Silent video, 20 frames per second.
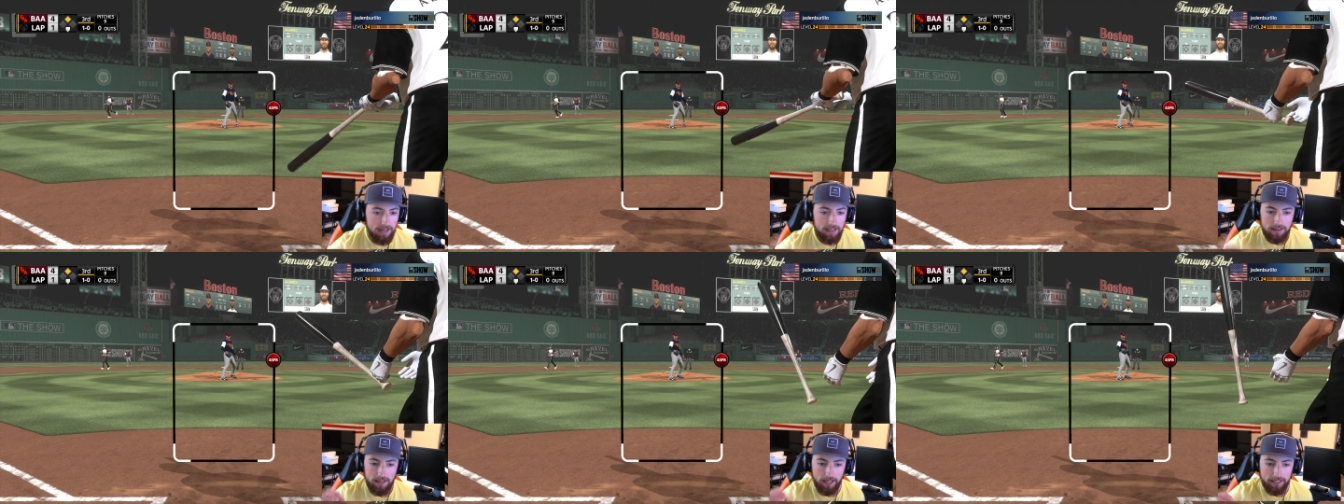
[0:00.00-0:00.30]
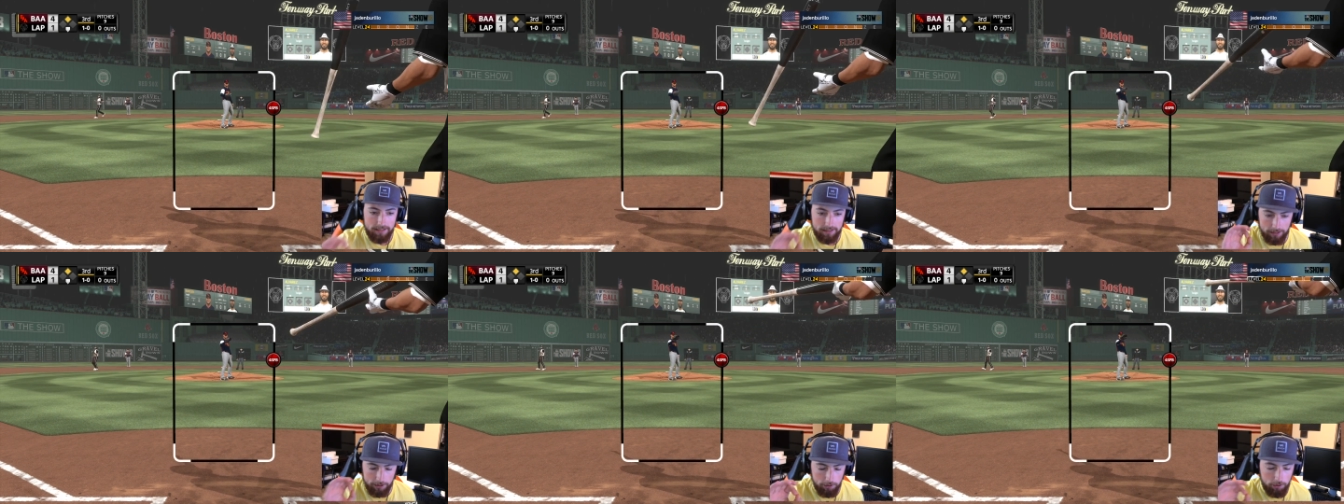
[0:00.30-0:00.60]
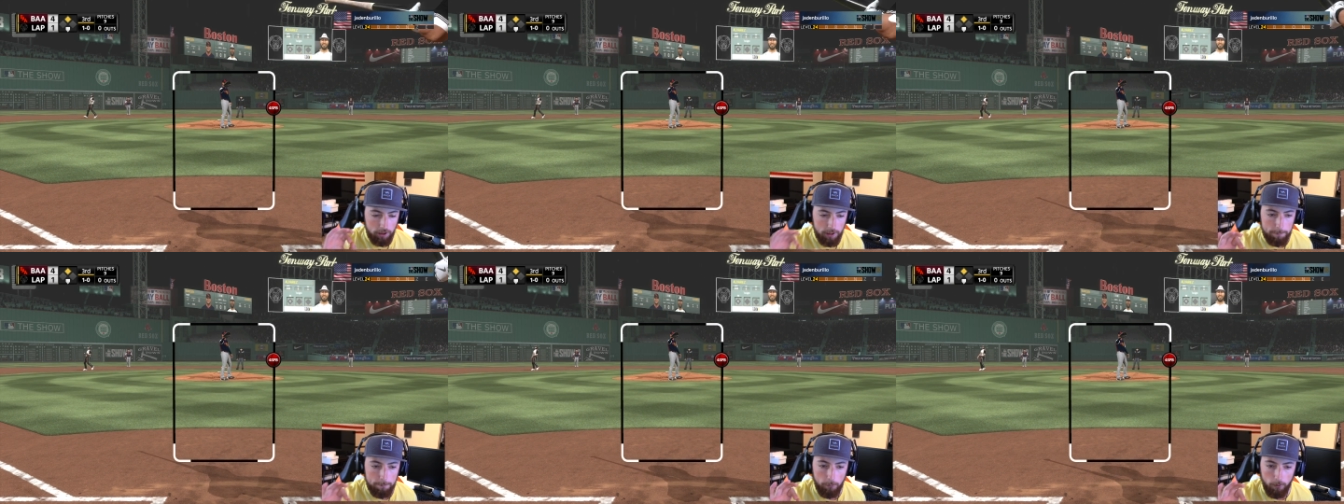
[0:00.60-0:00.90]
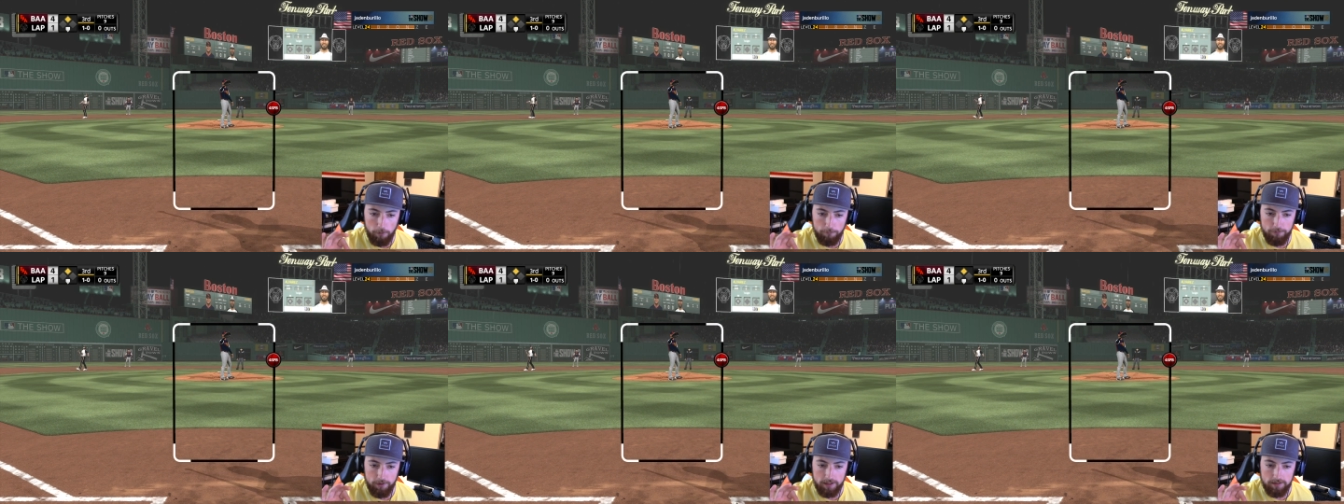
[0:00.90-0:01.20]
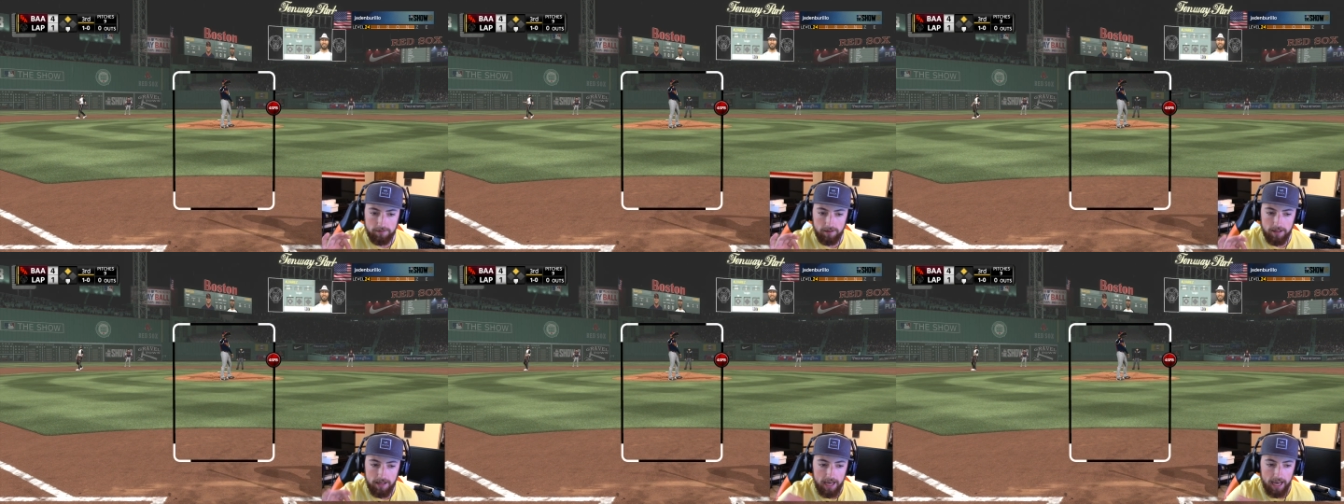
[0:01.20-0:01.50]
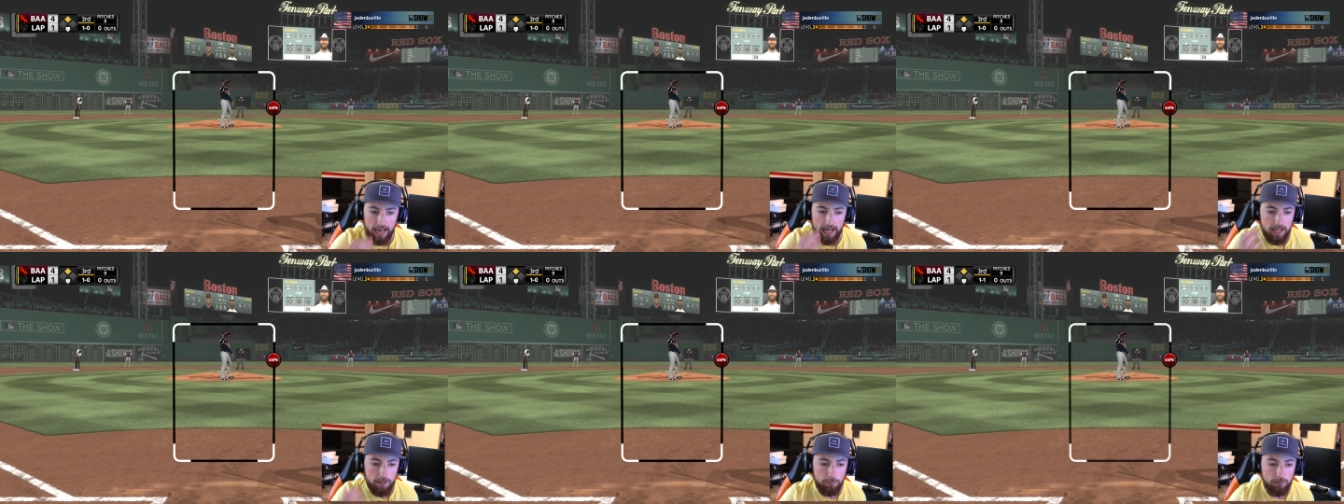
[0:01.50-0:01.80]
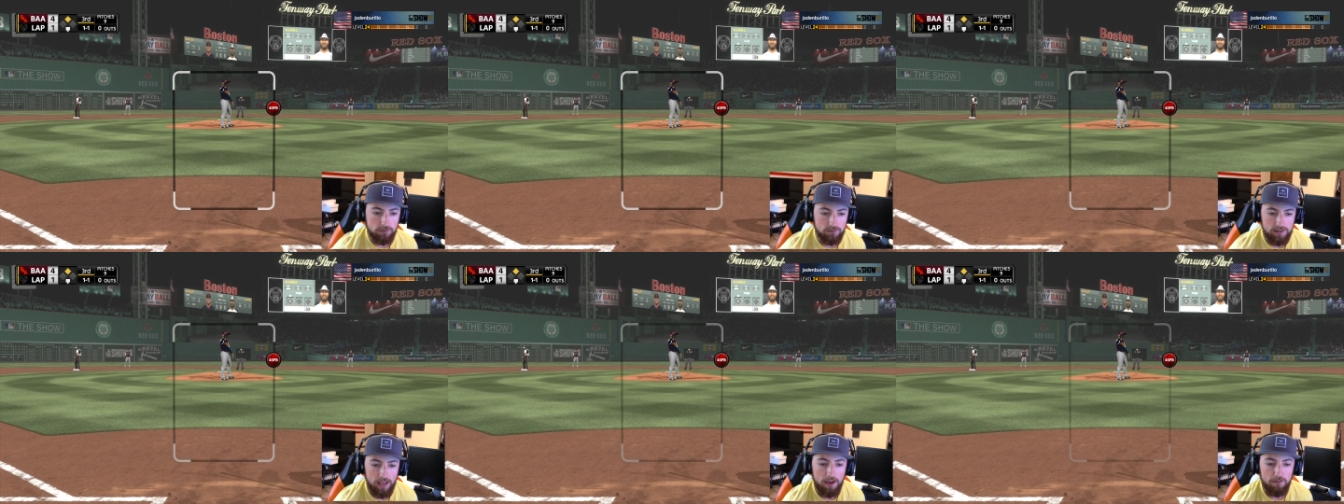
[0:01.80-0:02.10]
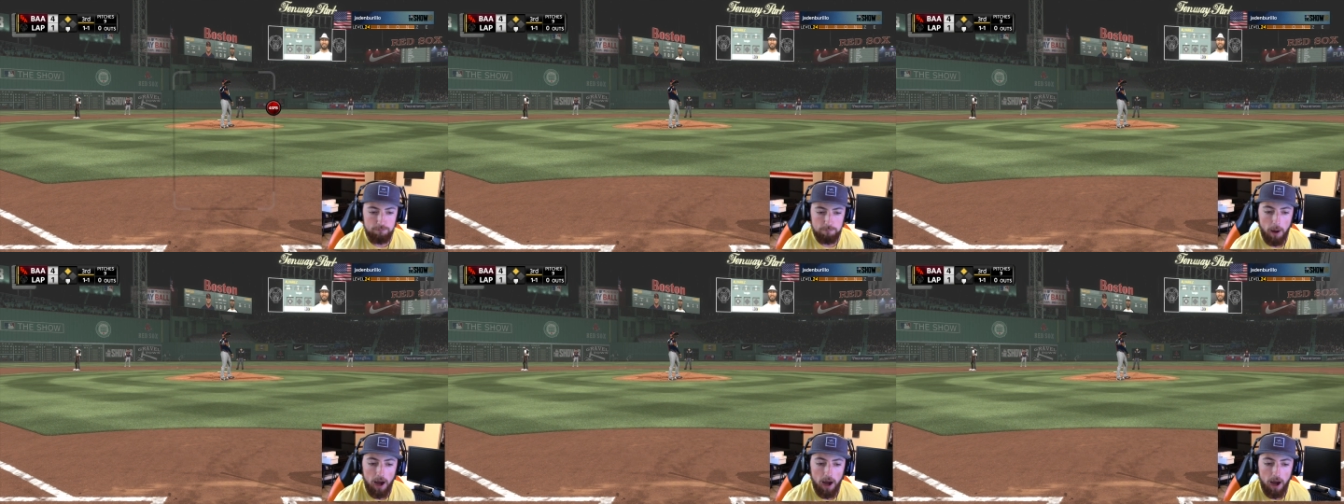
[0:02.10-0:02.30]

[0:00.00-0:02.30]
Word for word: Like, literally perfect. And he was safe